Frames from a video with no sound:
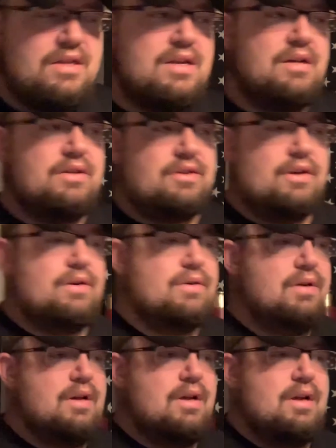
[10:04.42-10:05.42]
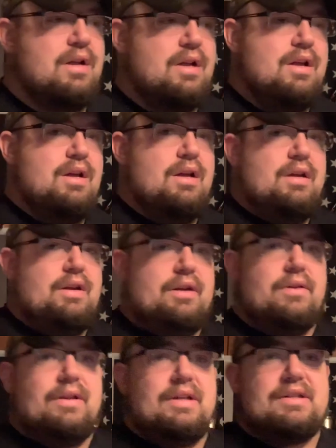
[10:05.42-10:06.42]
So, you
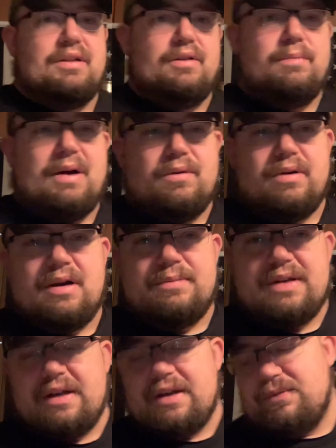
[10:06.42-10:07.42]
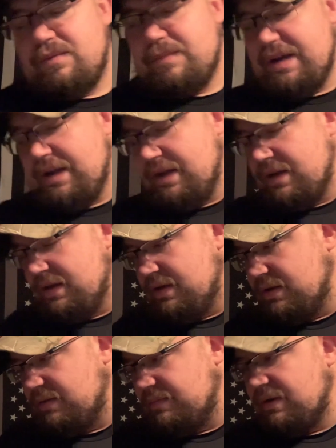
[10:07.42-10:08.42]
know, that's a little about what I'm taking with me.
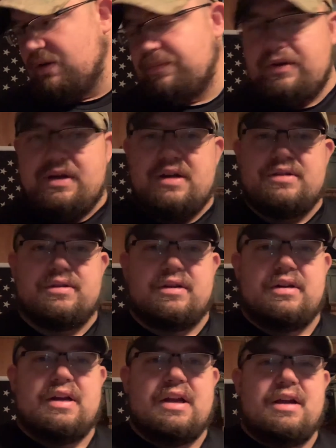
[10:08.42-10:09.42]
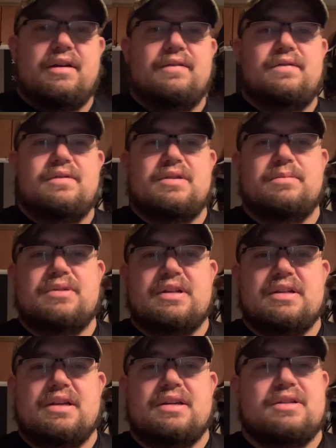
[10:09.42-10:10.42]
I hope you guys are going to have some
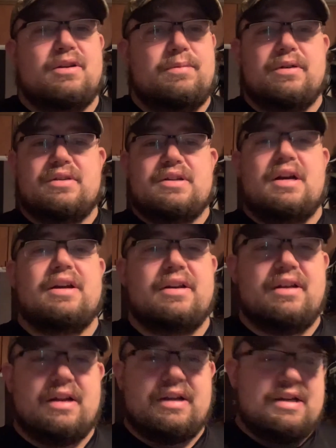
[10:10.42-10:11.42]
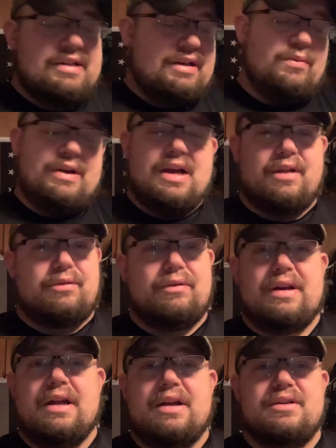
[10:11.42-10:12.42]
success. I hope you're excited. Like I said, we got
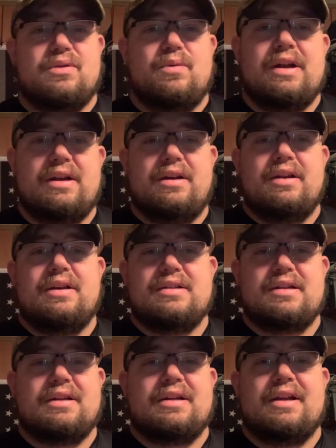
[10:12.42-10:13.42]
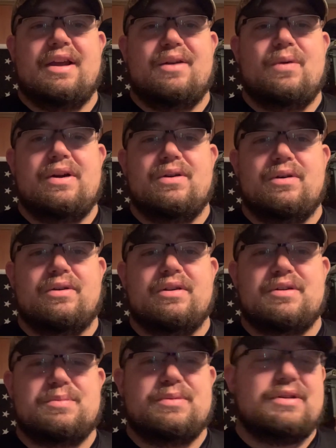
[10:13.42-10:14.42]
3 days to wait, and it's like a kid waiting on
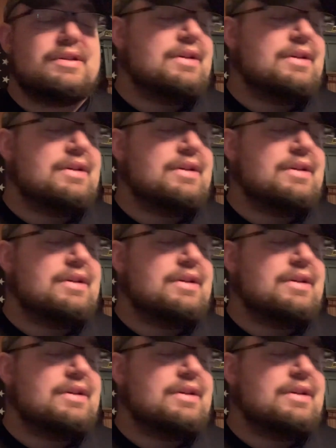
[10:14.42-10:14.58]
Christmas.